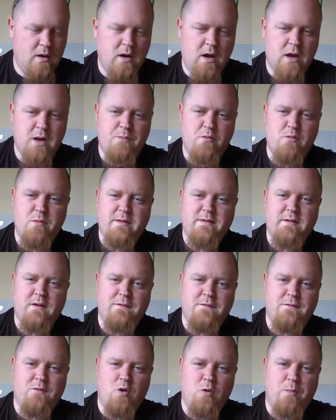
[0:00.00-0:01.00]
I only bought
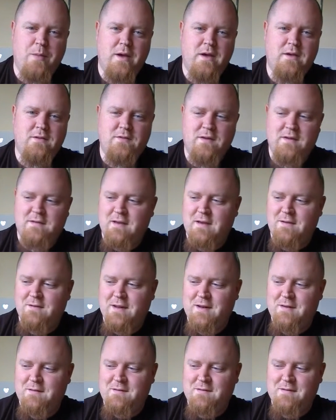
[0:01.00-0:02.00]
myself 4 beers for this
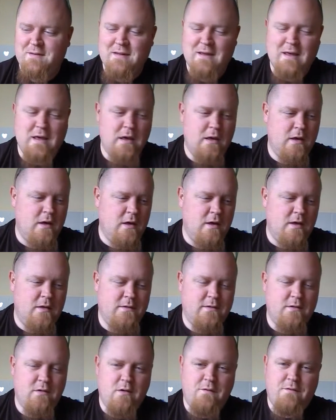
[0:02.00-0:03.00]
evening and
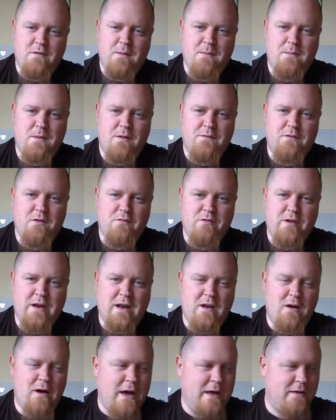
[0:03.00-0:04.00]
2 of them I've not
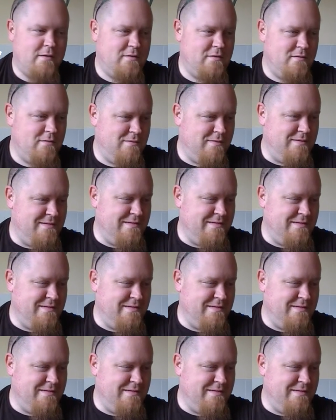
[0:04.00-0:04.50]
really liked.